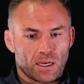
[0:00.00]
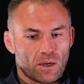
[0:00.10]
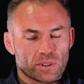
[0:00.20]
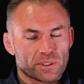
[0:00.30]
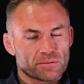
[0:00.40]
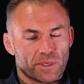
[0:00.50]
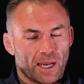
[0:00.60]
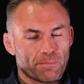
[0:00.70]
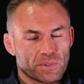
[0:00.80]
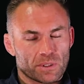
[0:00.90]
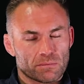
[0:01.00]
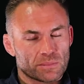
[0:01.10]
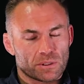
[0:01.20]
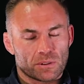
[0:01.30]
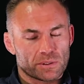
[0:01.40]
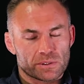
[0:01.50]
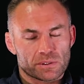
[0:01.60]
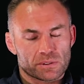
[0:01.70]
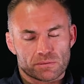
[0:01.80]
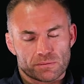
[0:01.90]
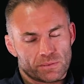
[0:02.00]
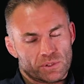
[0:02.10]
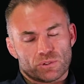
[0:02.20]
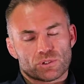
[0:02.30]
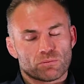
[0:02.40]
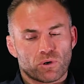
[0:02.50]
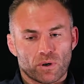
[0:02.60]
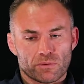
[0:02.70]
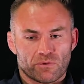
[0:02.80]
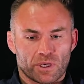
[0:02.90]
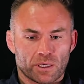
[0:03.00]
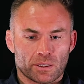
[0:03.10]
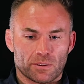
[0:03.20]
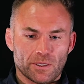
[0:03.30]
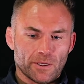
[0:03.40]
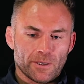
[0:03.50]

How can this be happening? You know, this is such an important thing. And